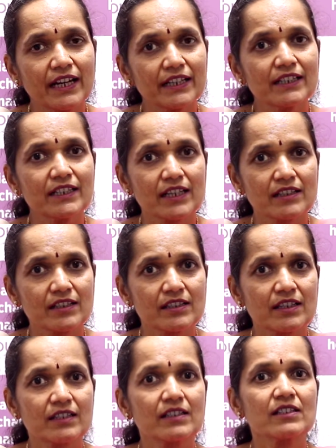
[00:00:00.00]
diet and
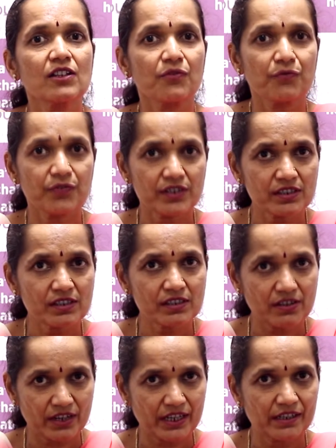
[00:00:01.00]
exercises are
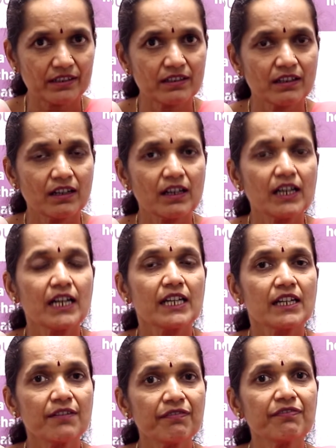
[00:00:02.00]
first tried.
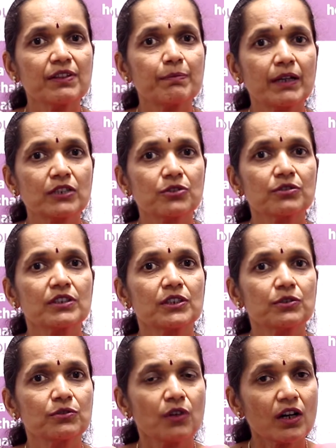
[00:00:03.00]
If the blood sugar
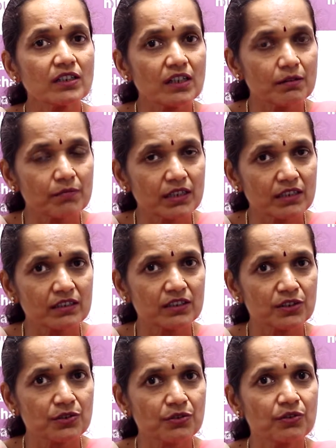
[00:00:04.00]
do not come under
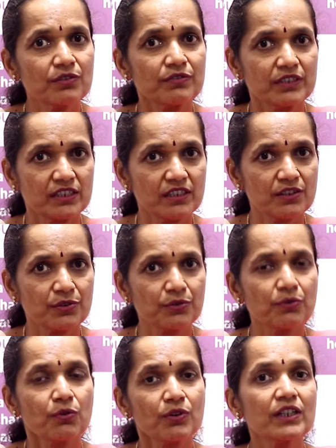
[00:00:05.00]
control with these
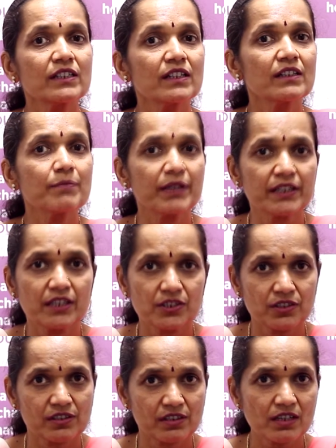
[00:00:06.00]
two, only then the
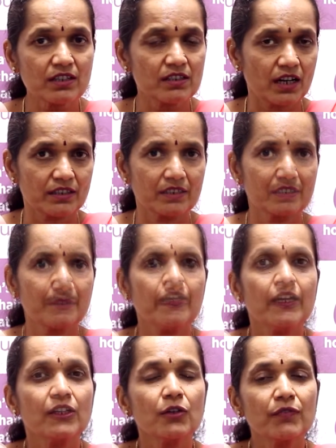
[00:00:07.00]
medications are started.
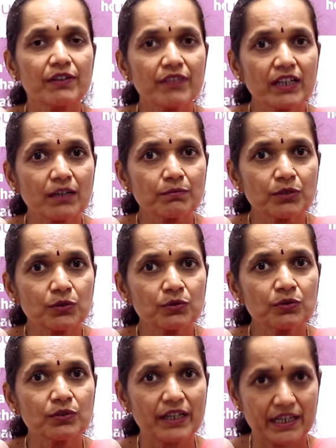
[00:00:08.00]
Now when we come
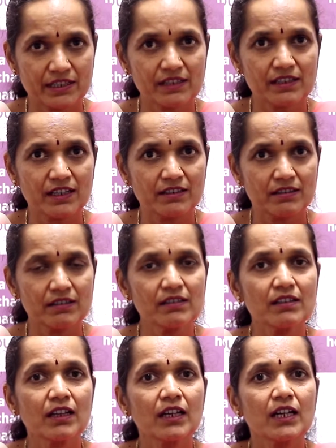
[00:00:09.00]
to
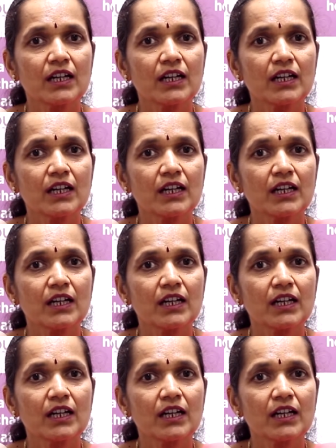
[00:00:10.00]
exercises,